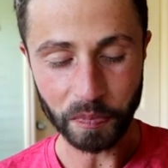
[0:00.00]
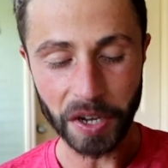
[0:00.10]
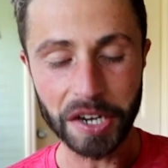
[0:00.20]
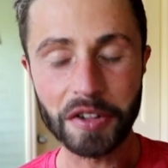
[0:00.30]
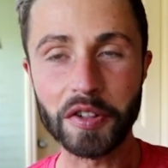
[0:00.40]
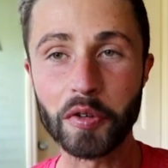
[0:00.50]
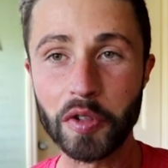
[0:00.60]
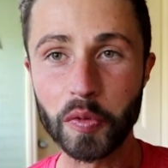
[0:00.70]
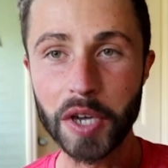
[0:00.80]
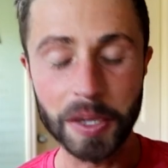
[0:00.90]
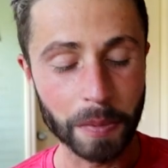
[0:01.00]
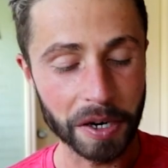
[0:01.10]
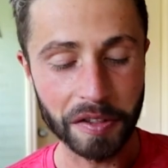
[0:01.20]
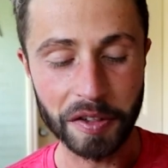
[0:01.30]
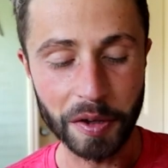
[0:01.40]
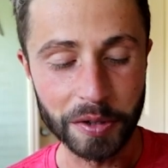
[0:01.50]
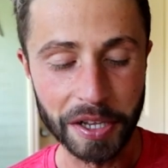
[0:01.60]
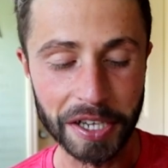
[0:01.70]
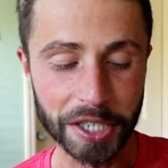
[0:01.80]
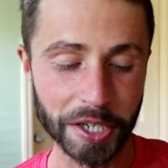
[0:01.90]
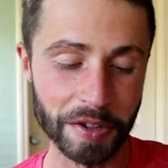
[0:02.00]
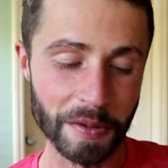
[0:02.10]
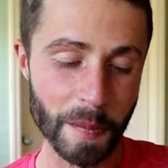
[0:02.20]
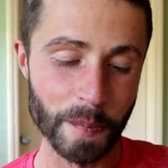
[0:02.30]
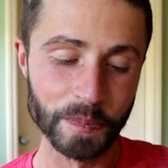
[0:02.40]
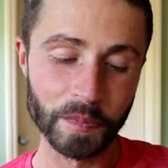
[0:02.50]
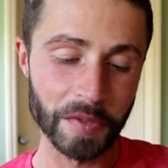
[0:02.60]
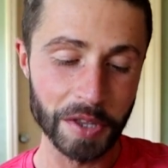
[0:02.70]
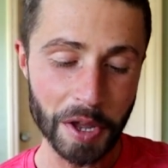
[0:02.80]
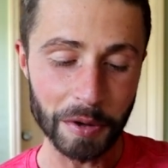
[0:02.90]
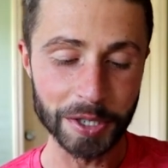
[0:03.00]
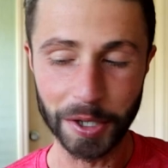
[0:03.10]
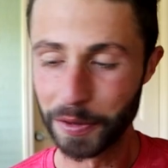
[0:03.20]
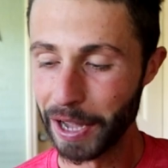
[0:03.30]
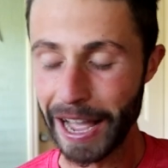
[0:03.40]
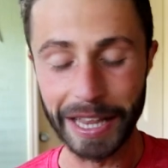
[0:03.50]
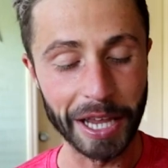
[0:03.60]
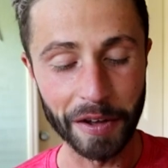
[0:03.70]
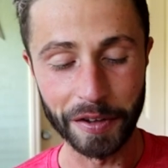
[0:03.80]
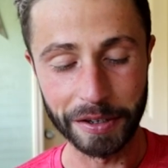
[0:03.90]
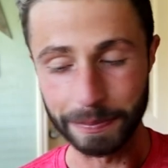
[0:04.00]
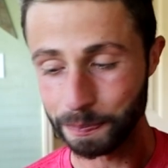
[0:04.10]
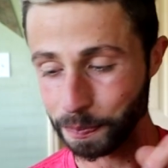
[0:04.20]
It is so sweet, but it's so delicious. No joke, I love it.